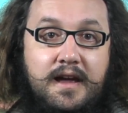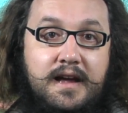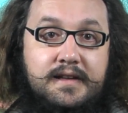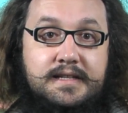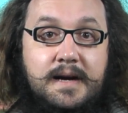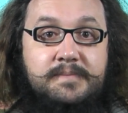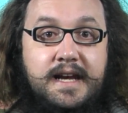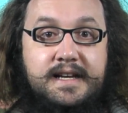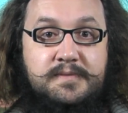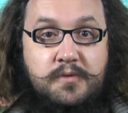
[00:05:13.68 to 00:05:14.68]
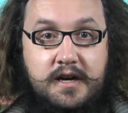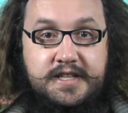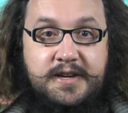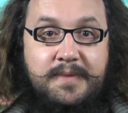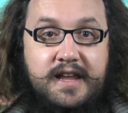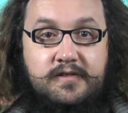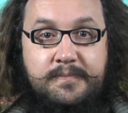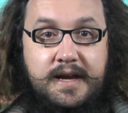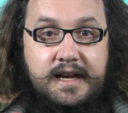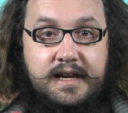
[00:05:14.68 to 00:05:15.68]
This update is brought to you by the
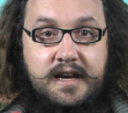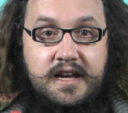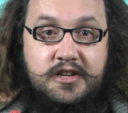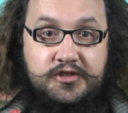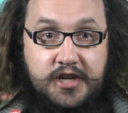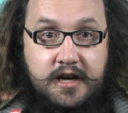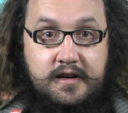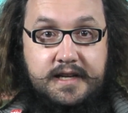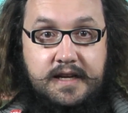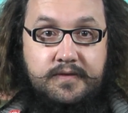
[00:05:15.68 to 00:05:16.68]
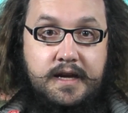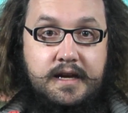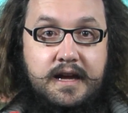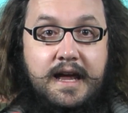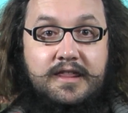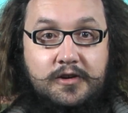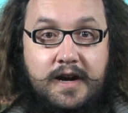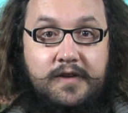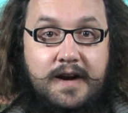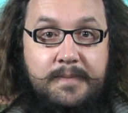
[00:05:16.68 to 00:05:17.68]
Rapidian, GRTV, and the
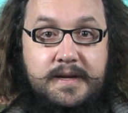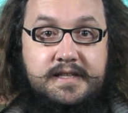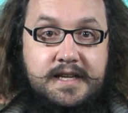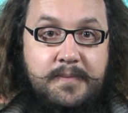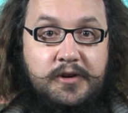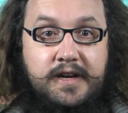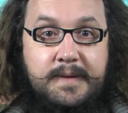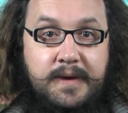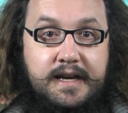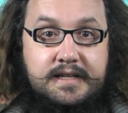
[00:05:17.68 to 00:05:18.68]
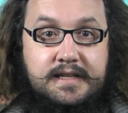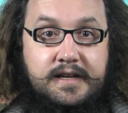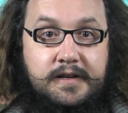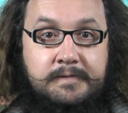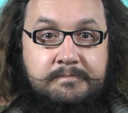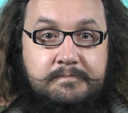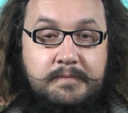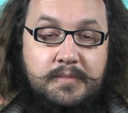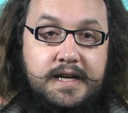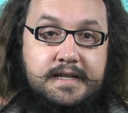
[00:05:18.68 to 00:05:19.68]
Grand Rapids Community Media Center.
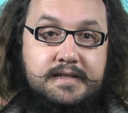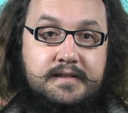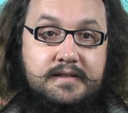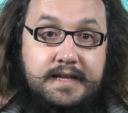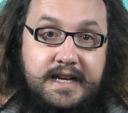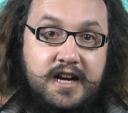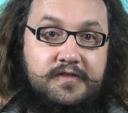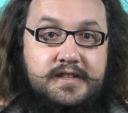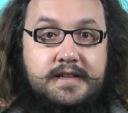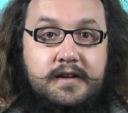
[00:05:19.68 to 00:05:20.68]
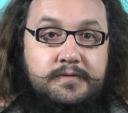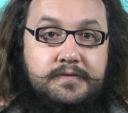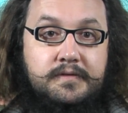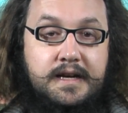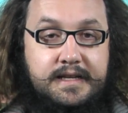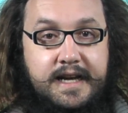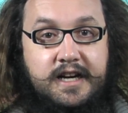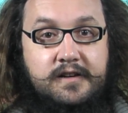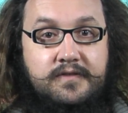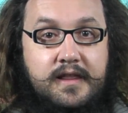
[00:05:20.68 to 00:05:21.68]
Please take care of yourself and take
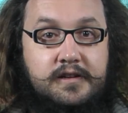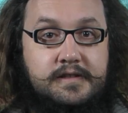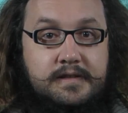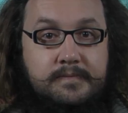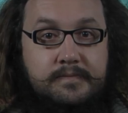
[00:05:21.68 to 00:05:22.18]
care of others.